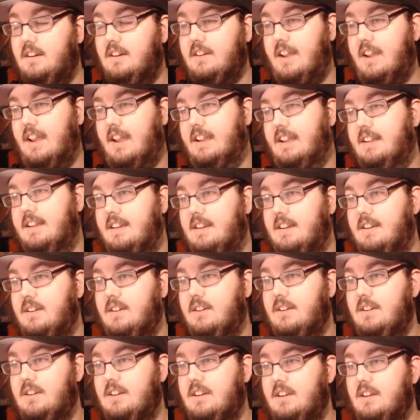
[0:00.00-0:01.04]
Okay.
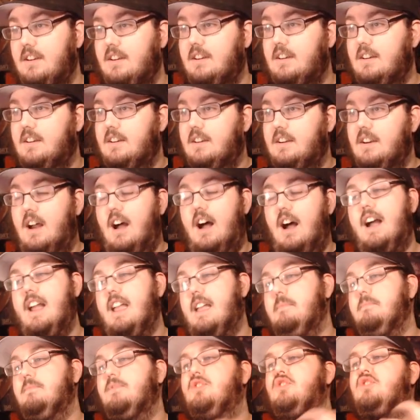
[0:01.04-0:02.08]
I
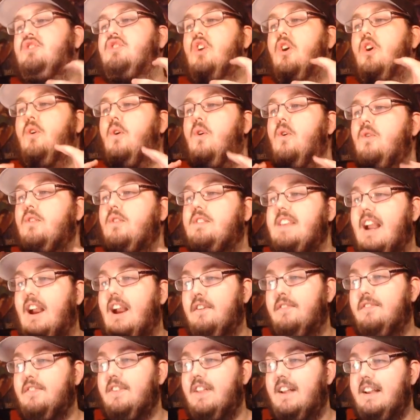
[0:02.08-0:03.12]
am so
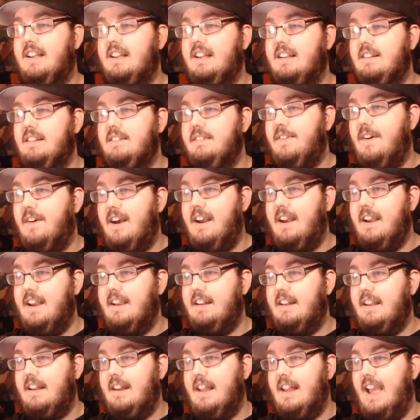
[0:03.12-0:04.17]
terrified and
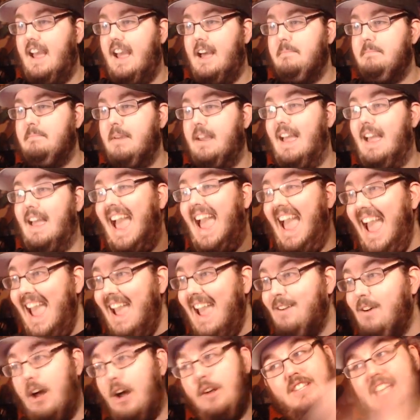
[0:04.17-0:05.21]
happy.
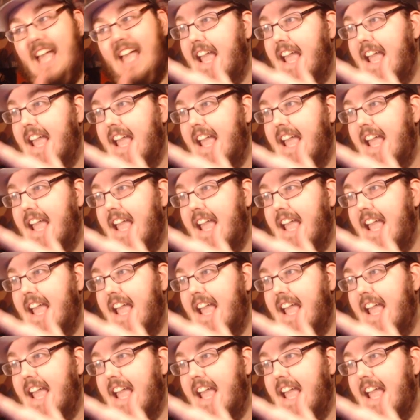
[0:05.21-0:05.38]
Hey, I'll